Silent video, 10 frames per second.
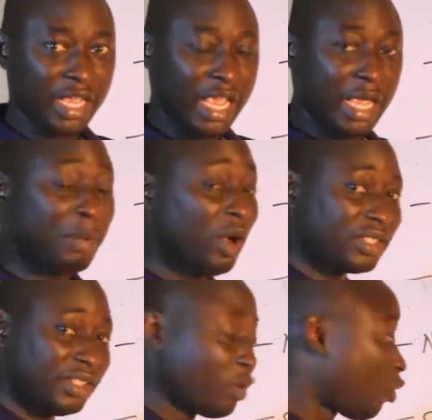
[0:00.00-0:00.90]

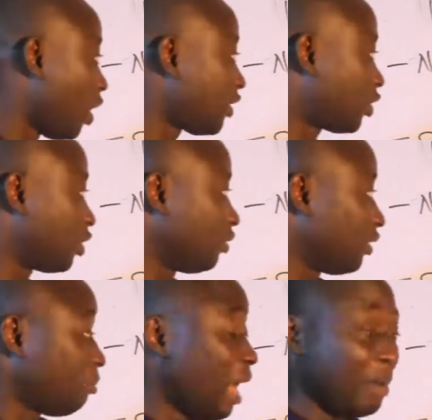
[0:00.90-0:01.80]
about the question,
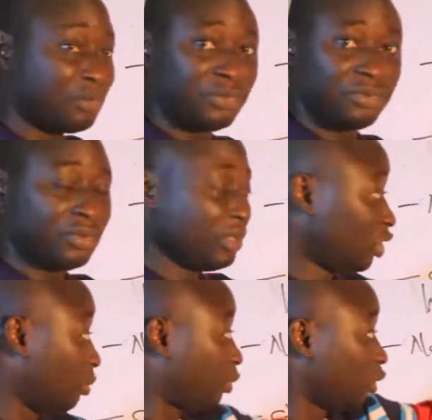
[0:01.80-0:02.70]
the maps,
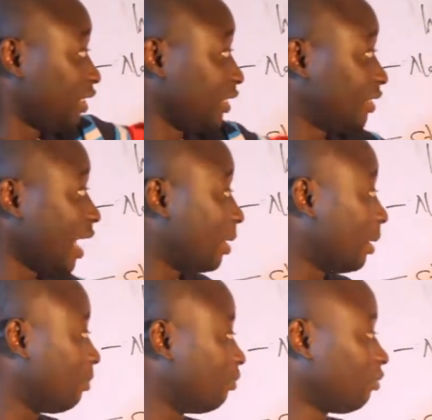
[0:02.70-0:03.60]
the process
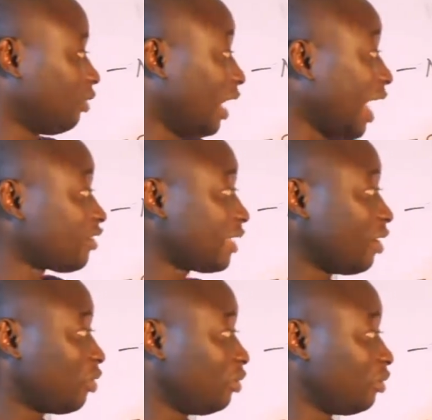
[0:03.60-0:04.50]
diagram, the life
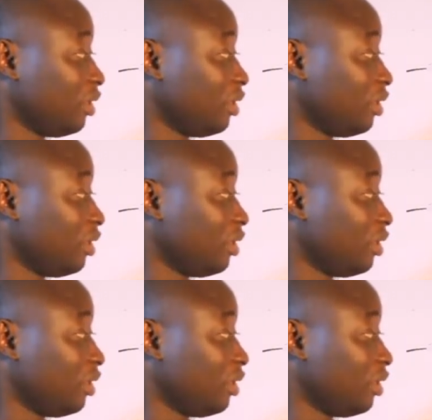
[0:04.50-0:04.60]
cycle,